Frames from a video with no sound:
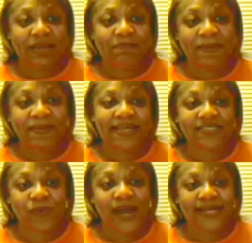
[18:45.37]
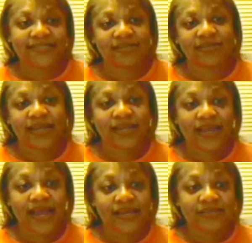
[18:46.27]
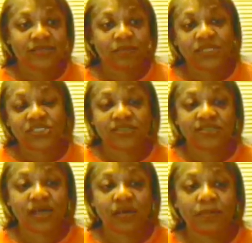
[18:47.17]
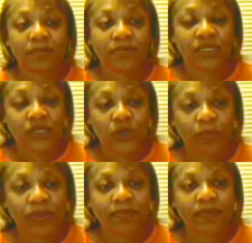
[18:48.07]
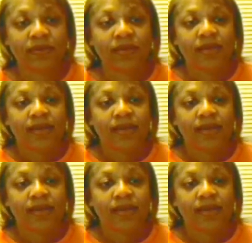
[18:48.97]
And maybe that's why I didn't like it as much as some, you know, people